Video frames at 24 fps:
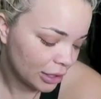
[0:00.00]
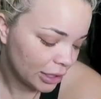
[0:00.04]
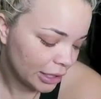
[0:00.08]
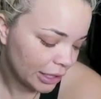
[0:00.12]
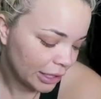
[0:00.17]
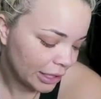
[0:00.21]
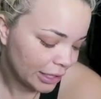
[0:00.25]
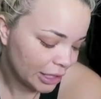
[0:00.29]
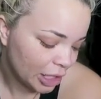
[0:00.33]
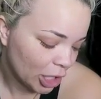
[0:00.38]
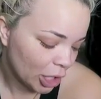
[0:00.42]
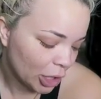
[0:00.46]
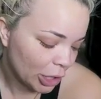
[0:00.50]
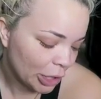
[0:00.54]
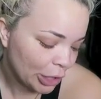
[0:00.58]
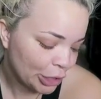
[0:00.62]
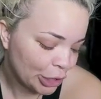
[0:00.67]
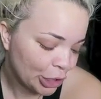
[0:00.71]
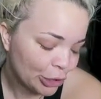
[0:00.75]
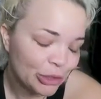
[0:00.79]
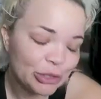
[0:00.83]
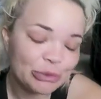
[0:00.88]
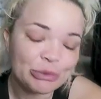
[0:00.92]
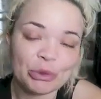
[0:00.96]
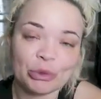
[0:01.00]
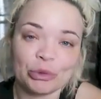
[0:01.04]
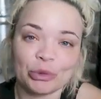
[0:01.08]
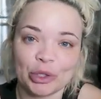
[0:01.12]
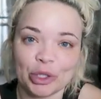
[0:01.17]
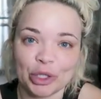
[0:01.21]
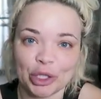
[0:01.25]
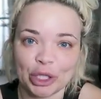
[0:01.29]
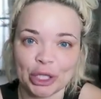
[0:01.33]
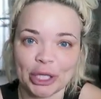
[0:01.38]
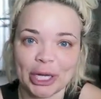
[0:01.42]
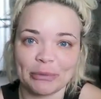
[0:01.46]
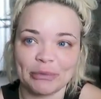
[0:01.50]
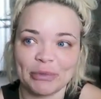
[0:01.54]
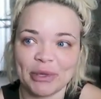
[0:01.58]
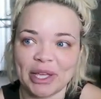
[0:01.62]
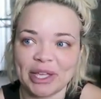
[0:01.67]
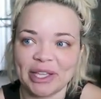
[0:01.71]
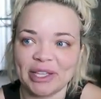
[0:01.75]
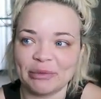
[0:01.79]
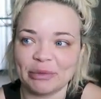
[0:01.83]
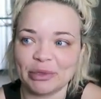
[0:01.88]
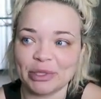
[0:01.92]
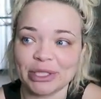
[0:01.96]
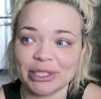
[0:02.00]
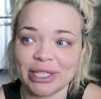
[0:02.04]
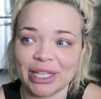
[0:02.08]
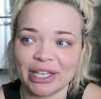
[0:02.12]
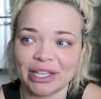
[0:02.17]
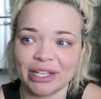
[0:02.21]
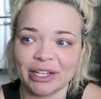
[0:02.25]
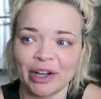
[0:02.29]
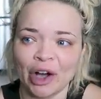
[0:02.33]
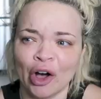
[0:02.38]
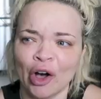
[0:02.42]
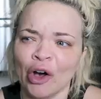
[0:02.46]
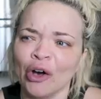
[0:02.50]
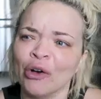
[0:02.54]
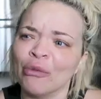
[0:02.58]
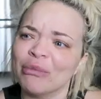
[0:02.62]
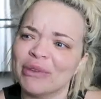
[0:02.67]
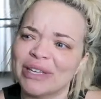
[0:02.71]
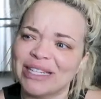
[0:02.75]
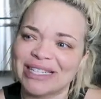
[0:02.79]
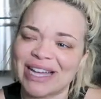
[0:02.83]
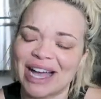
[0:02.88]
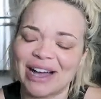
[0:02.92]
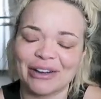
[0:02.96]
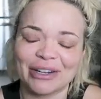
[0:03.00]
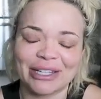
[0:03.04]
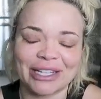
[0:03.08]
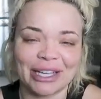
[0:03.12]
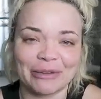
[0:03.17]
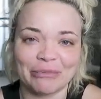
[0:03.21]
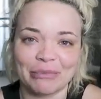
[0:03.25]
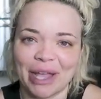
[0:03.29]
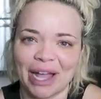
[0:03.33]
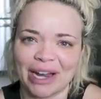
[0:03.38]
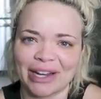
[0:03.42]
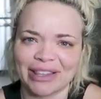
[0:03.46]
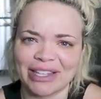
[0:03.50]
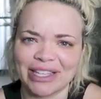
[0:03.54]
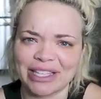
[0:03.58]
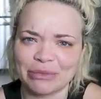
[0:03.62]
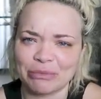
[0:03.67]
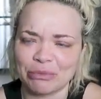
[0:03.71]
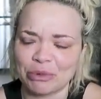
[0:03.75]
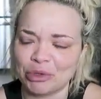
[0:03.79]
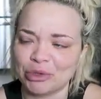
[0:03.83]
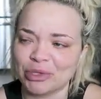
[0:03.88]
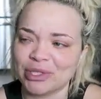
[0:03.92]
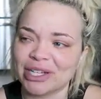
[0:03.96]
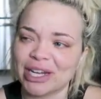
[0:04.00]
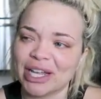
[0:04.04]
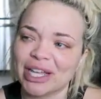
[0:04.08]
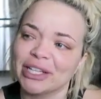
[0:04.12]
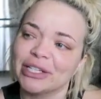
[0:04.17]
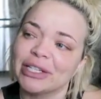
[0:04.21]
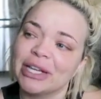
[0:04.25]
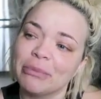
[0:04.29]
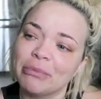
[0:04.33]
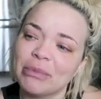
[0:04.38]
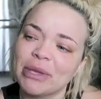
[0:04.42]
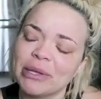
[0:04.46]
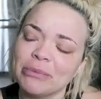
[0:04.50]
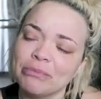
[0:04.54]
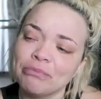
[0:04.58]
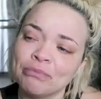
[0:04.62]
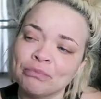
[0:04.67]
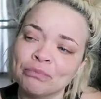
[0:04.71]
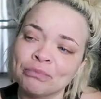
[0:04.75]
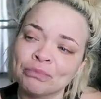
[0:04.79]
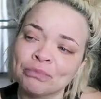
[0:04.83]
he's always been really good at being able to like calm me down and get me out of these moods that I am in.